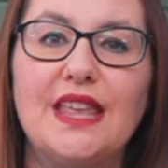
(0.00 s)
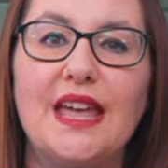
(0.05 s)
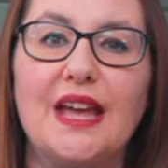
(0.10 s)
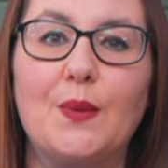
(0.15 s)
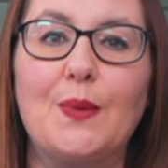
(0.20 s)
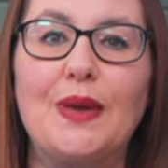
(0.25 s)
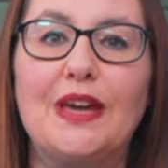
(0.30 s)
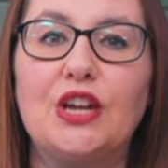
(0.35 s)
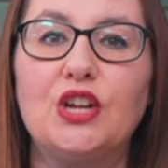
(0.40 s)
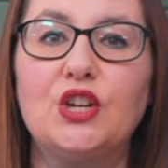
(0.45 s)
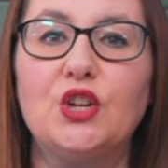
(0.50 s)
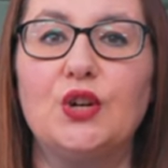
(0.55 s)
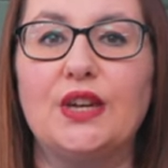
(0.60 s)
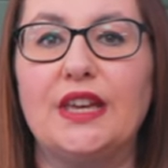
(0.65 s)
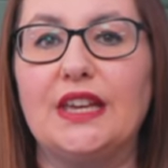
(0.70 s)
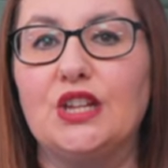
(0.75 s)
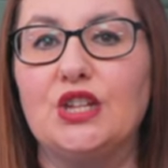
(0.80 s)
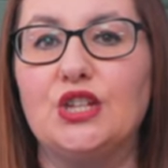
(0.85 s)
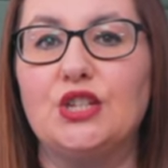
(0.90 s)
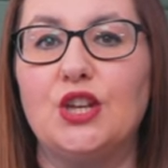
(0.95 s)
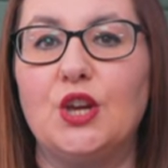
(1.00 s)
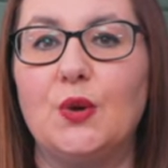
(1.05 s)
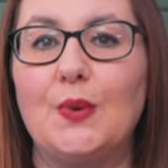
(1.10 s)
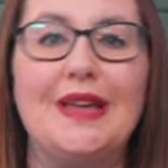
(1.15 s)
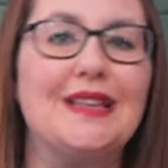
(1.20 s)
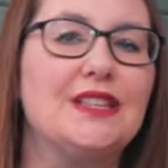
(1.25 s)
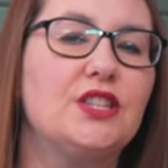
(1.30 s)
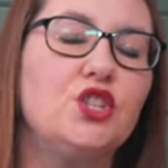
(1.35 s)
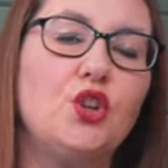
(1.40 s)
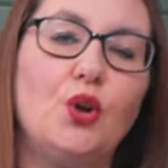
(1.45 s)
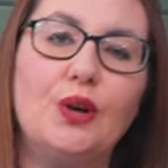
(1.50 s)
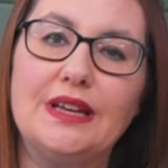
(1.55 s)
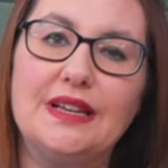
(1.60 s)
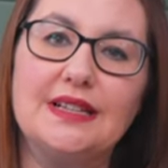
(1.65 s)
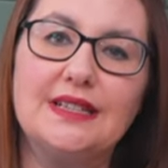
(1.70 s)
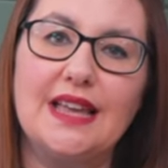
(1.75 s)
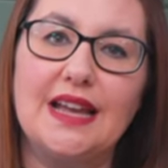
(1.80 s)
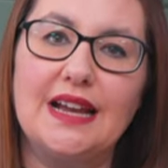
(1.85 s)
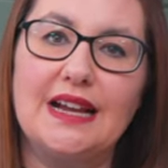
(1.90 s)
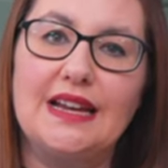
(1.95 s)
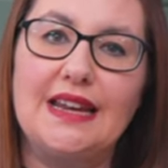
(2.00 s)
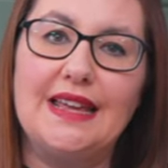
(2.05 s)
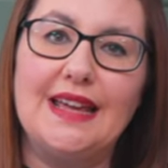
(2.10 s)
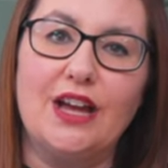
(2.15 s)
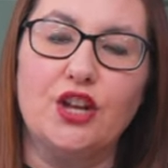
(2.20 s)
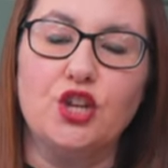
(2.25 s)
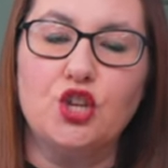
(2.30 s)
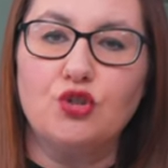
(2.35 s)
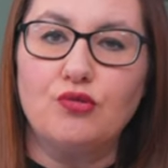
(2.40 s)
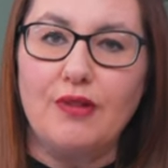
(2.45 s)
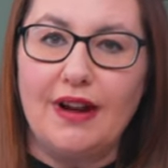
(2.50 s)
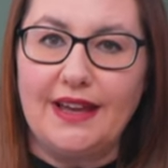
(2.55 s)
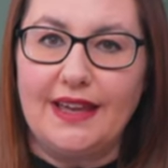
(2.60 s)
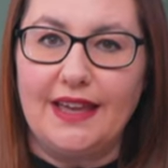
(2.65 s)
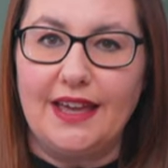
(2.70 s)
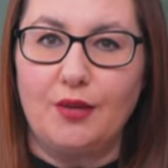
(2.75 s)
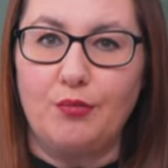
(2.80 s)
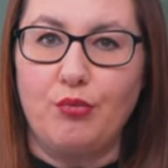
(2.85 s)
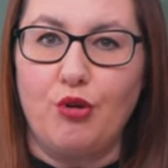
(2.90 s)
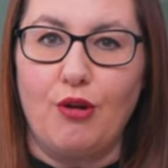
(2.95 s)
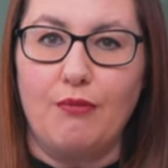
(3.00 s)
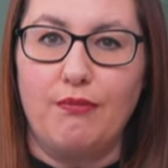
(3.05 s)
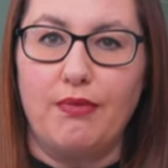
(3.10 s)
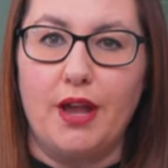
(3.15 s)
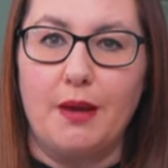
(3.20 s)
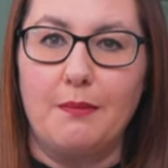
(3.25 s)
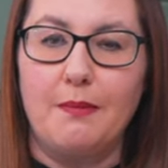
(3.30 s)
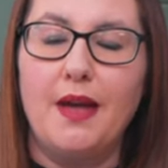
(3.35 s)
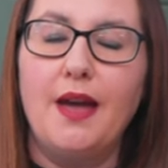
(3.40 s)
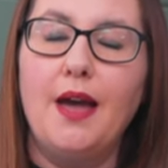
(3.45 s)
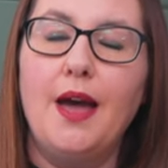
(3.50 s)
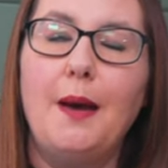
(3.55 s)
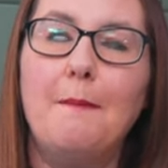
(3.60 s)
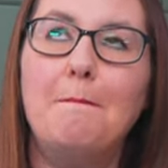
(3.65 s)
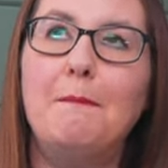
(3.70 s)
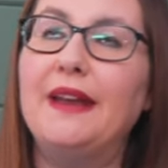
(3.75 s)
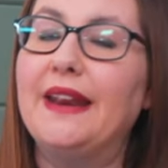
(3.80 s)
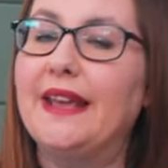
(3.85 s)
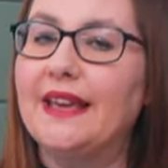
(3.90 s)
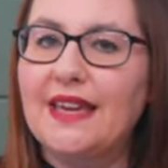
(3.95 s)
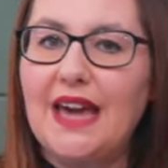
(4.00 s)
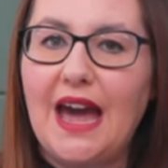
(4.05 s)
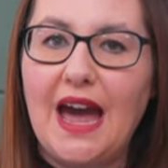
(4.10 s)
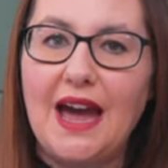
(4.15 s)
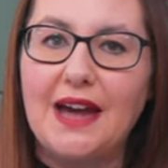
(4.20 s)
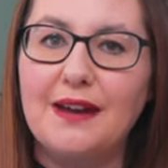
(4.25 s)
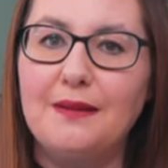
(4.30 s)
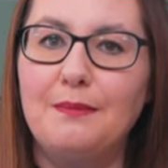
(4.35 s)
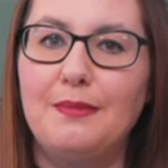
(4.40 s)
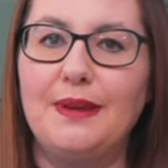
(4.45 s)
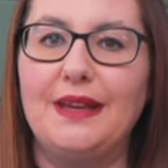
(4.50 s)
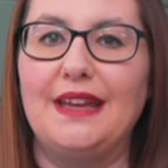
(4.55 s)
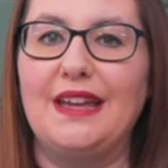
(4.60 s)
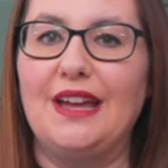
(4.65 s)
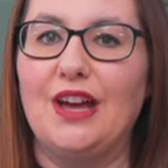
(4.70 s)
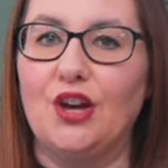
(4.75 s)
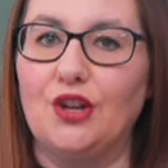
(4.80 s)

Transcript: thing we can look into is not exactly a tracking problem, but it can be